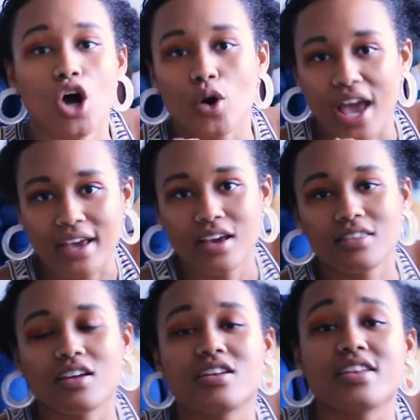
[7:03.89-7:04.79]
Okay, the
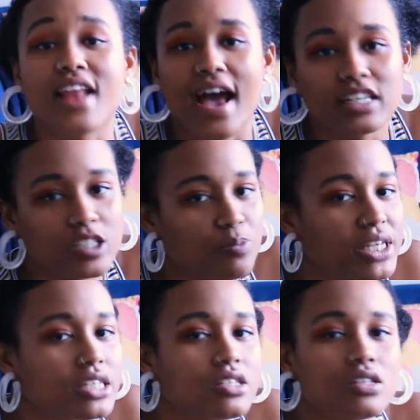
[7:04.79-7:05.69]
next
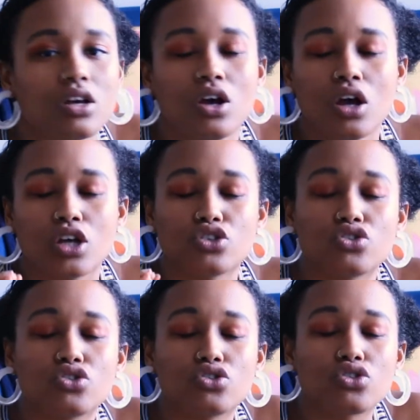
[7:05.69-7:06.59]
piece is
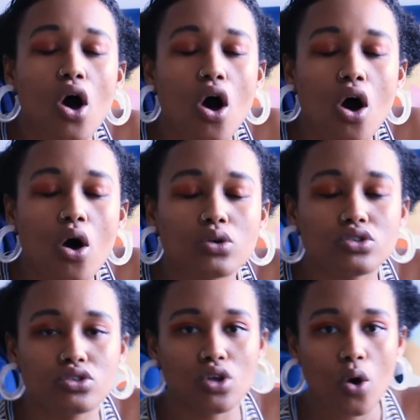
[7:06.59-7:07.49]

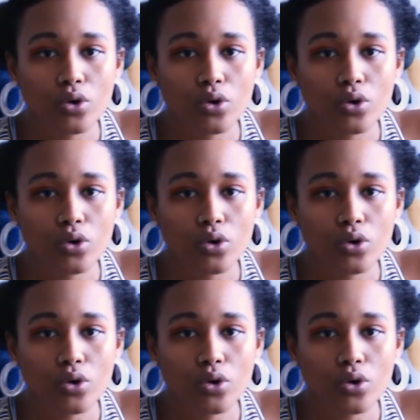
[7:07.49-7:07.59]
so